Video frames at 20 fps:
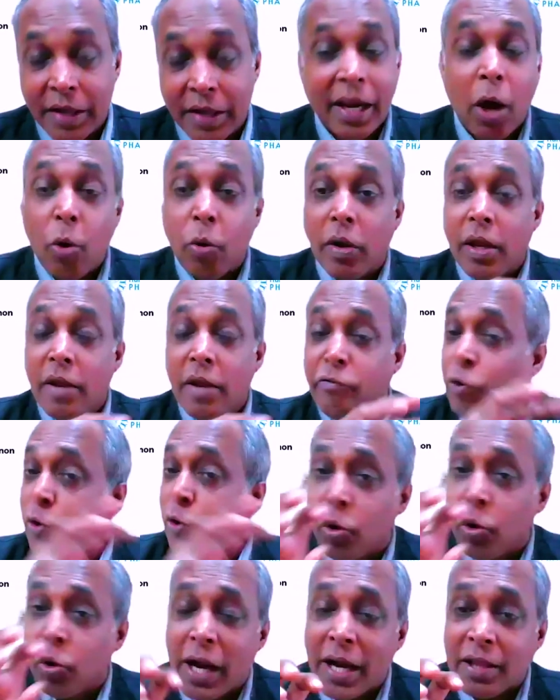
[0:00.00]
Now, if you
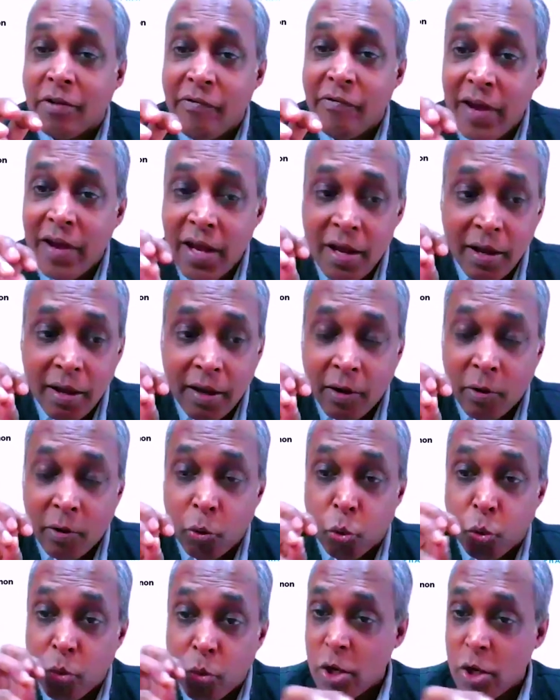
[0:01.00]
look at the way
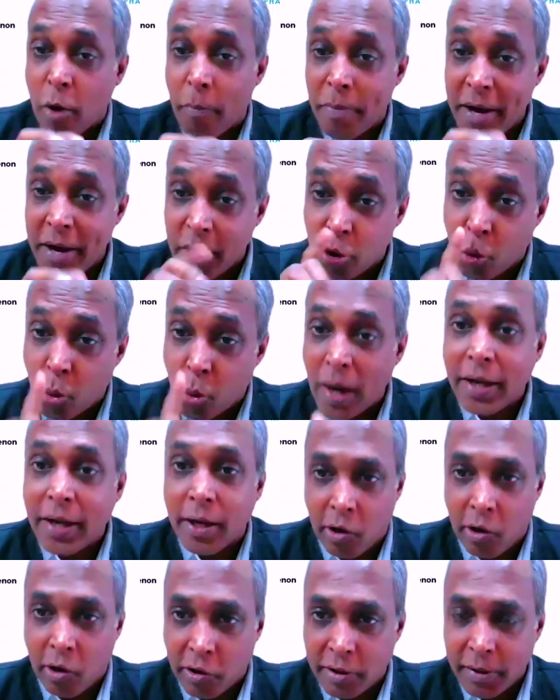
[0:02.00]
we operate quite
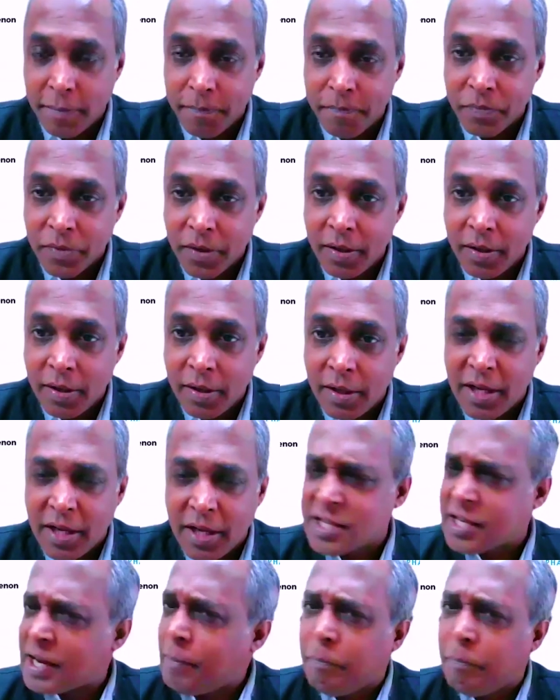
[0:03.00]
a lot,
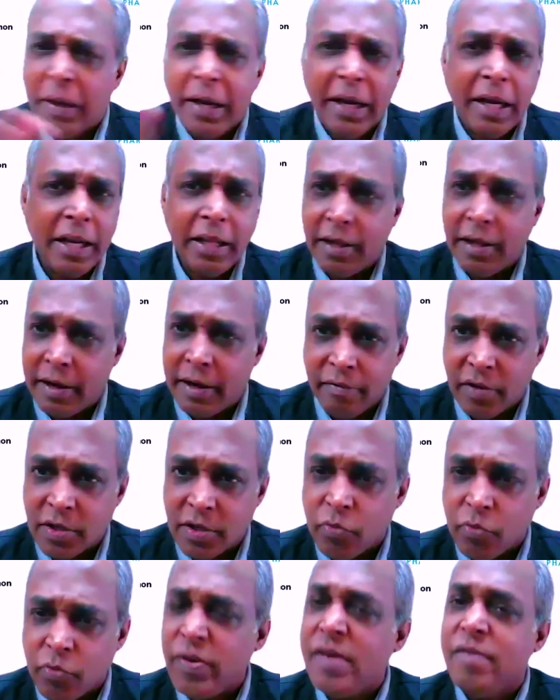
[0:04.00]
is completely the
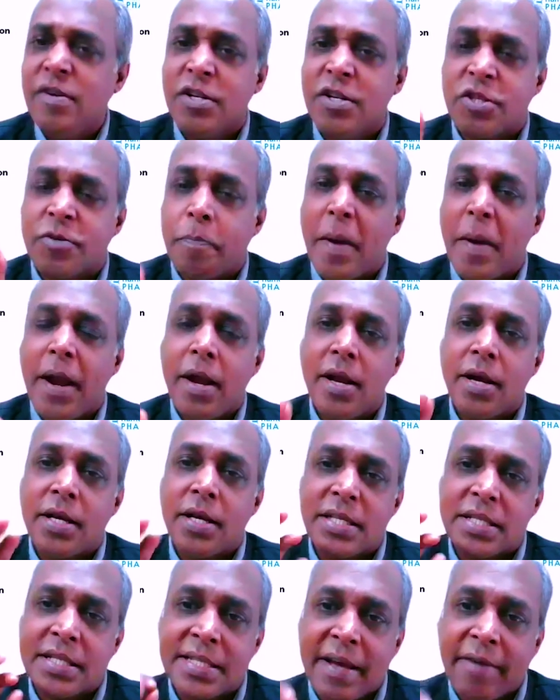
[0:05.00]
reverse. We will spend
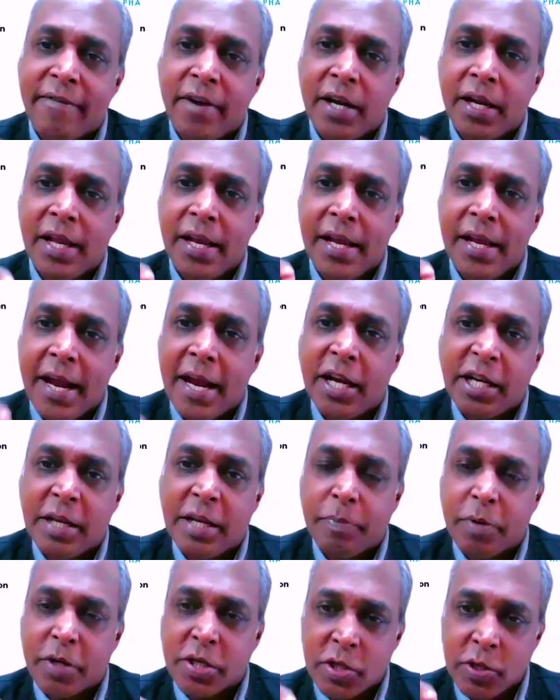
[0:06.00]

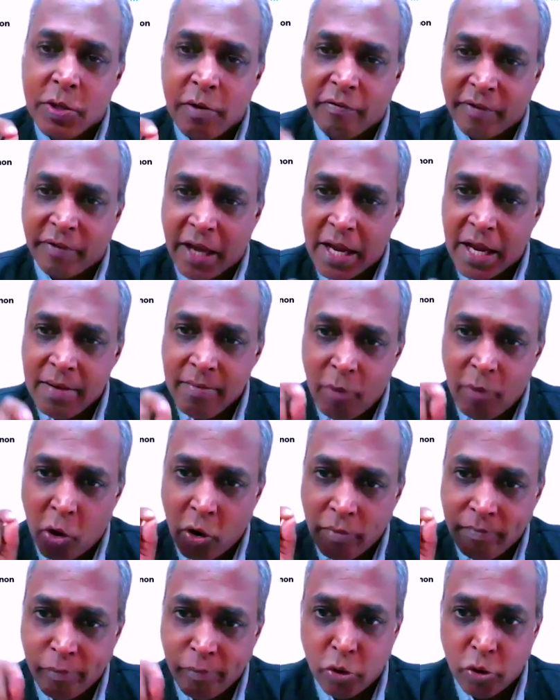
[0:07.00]
70-80% of time
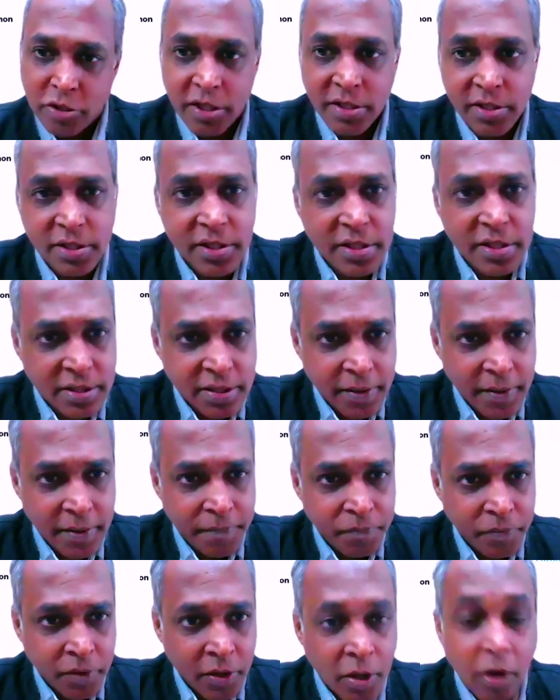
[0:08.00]
on processes.
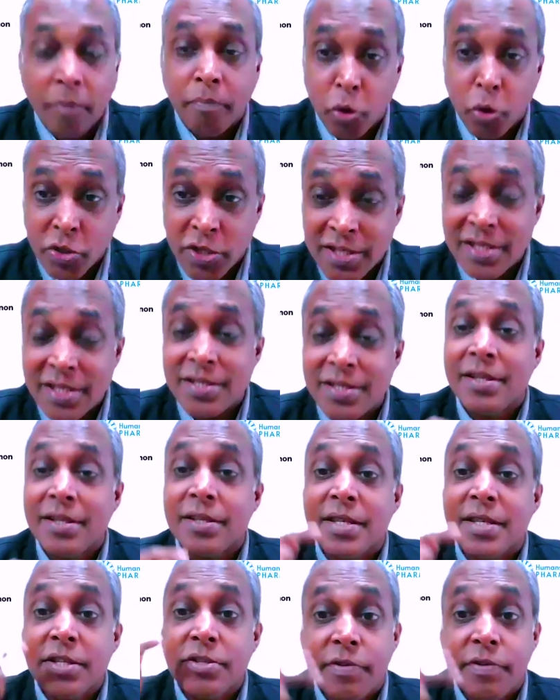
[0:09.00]
Processes in
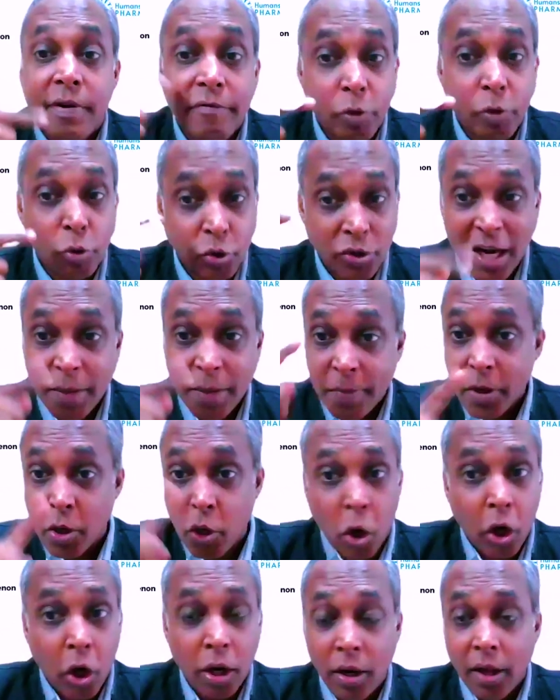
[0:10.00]
the sense reviews. Let me
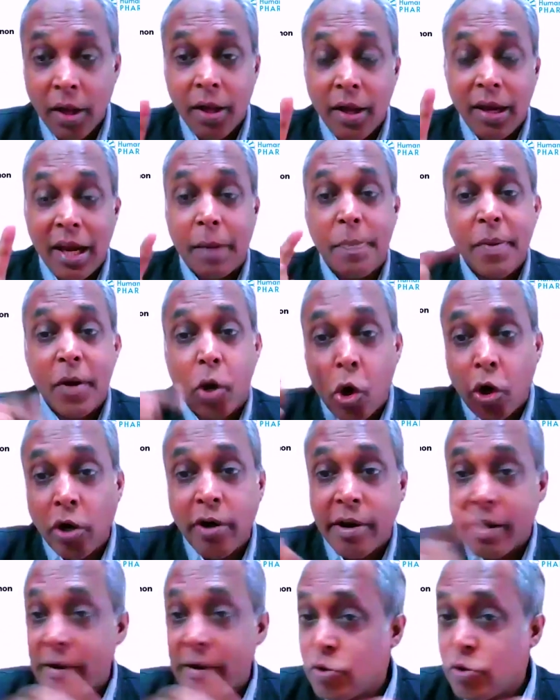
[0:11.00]
call
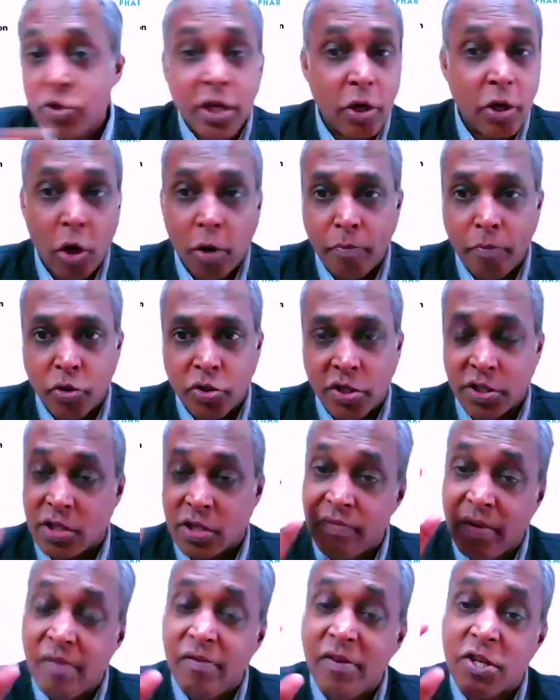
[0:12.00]
it reviews and not
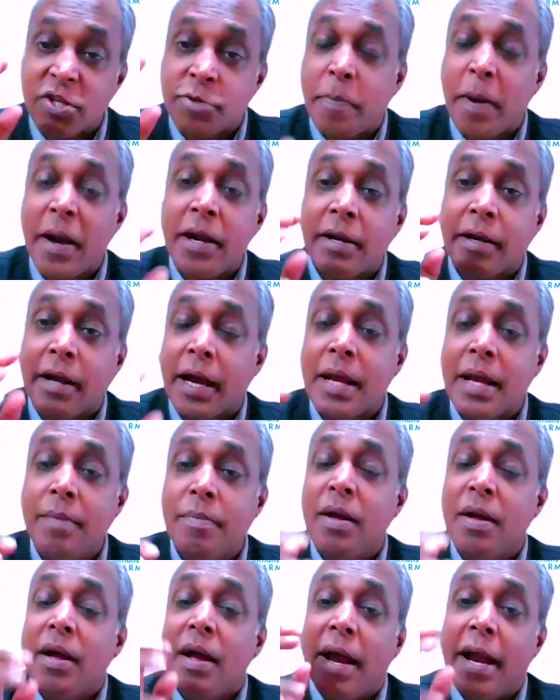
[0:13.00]
processes. We will spend
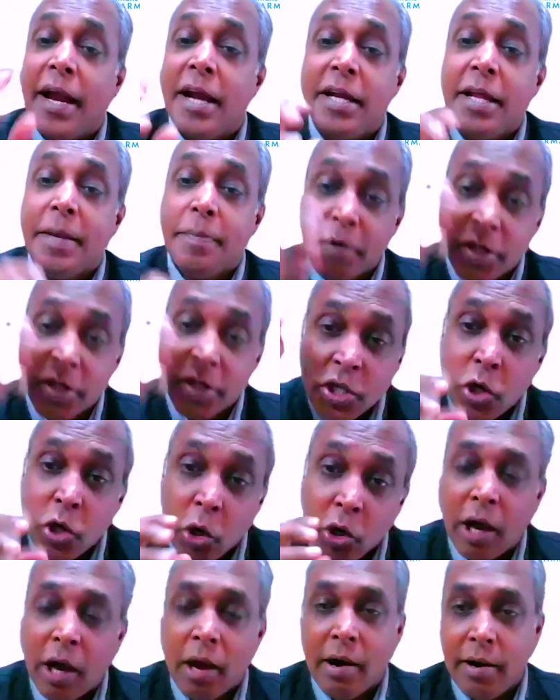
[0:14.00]
time 80%
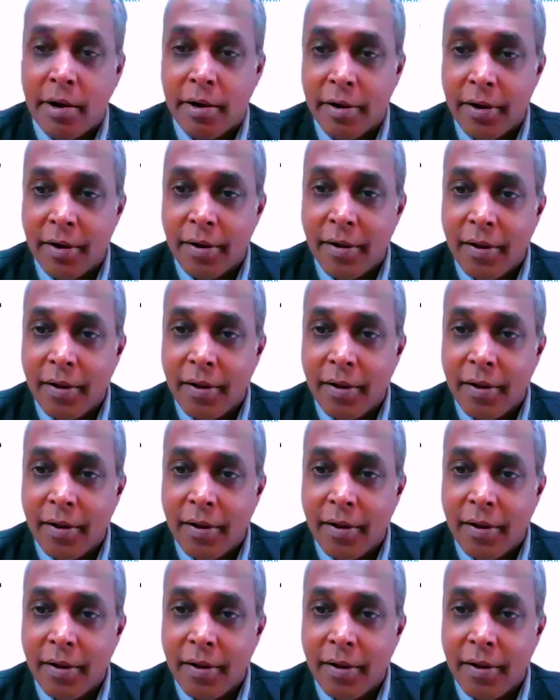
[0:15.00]
on current.